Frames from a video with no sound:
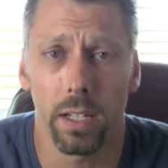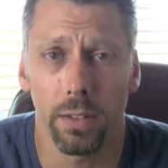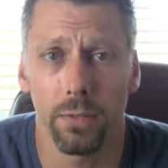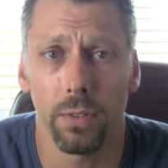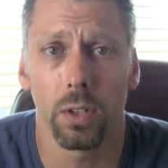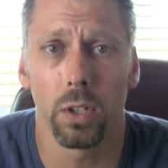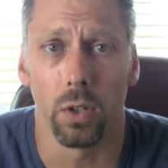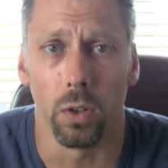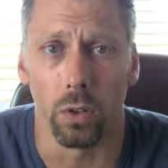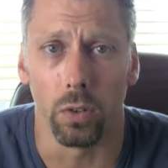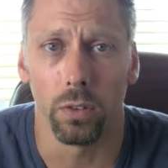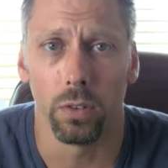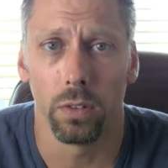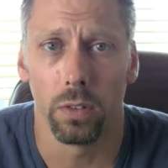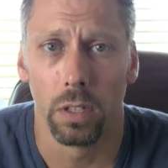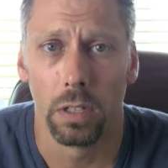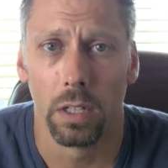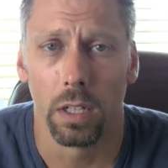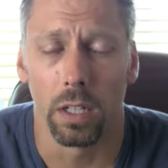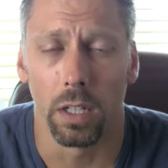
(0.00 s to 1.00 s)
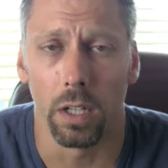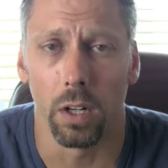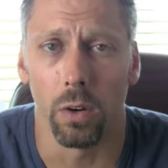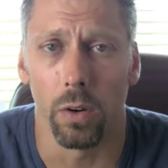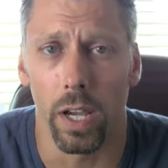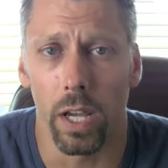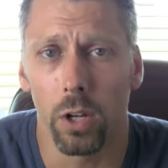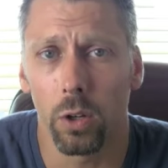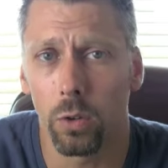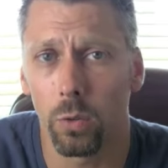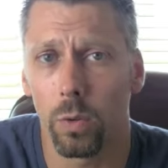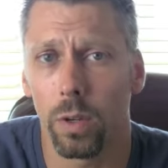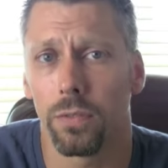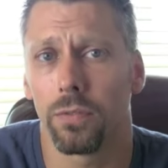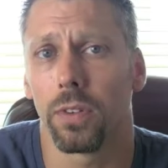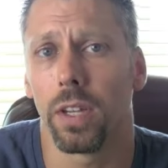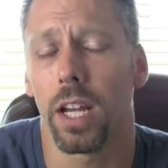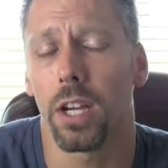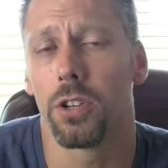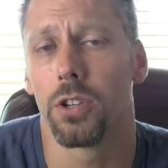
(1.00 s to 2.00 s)
difficult. You know, inner
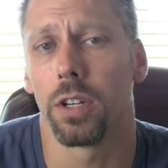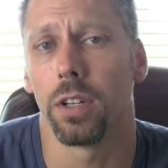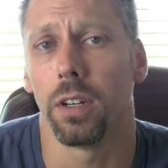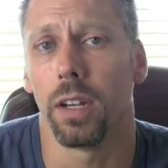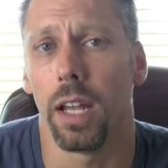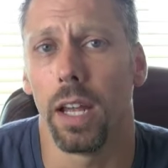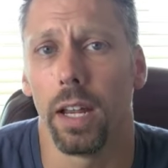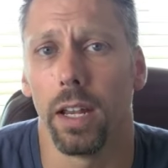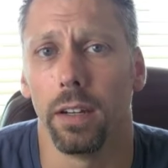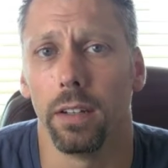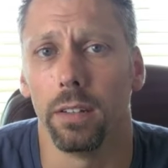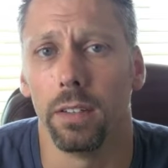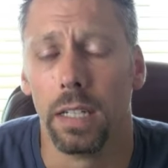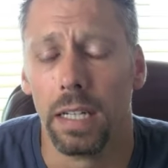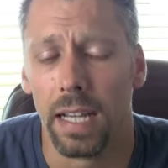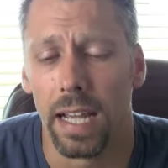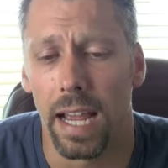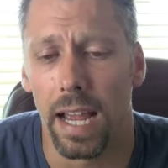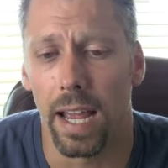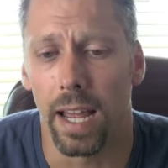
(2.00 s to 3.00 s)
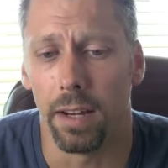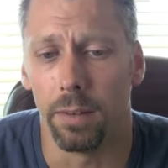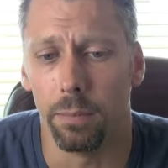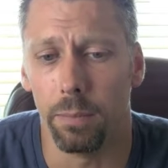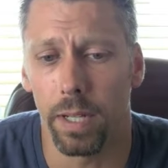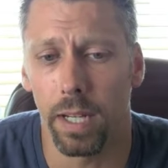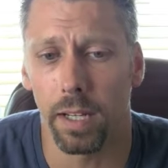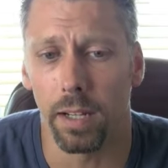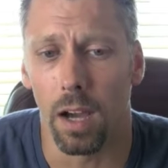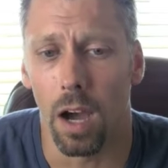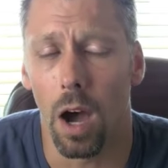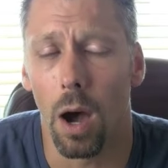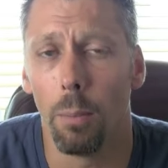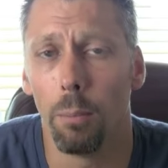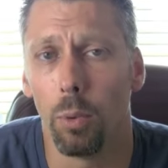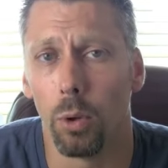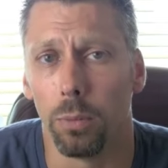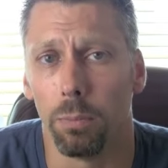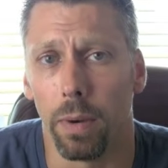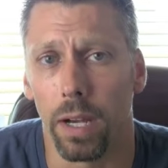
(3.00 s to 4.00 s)
reflection and and being
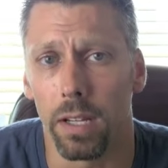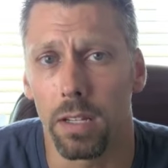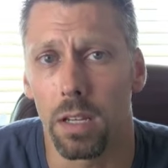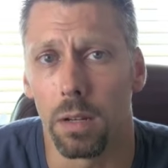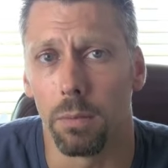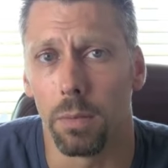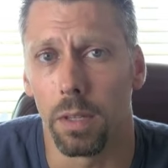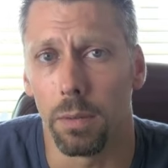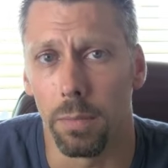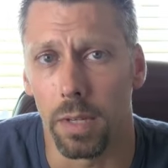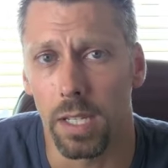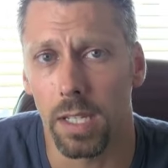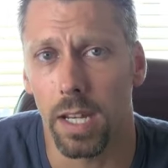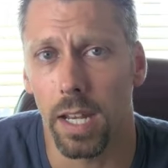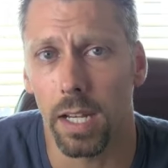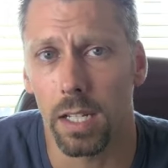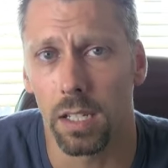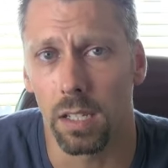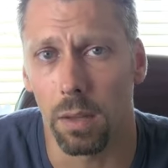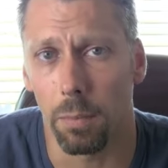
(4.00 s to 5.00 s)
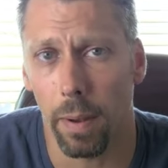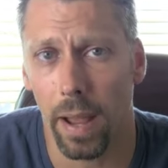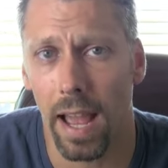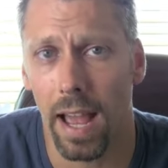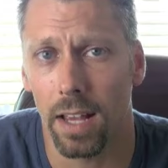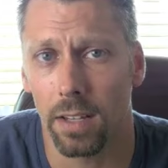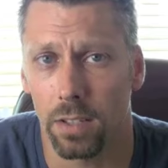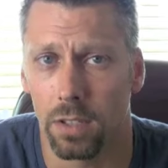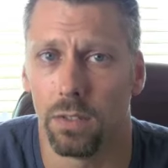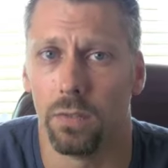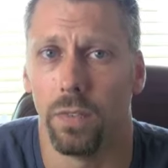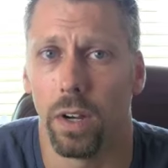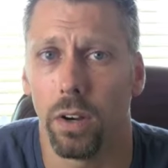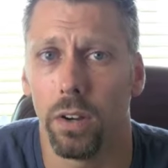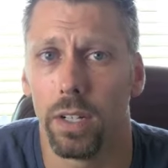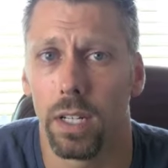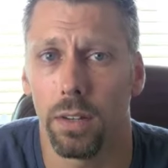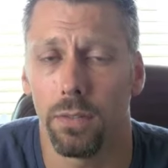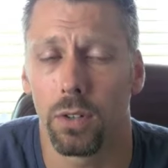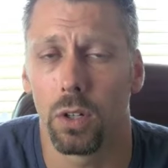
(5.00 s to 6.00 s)
humbled by some of the mistakes of the past is
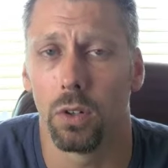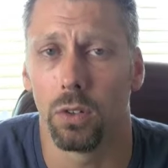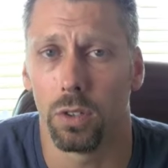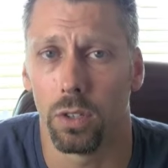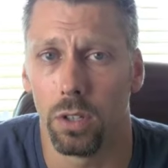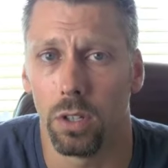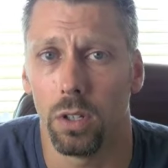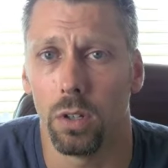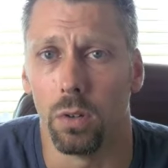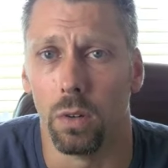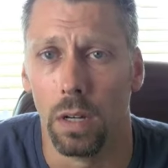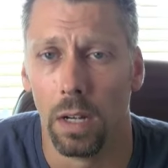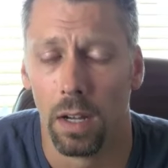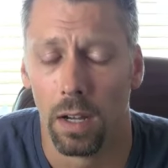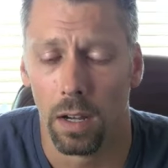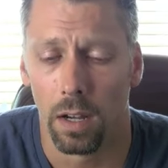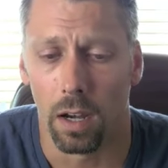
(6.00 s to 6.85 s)
very difficult to do.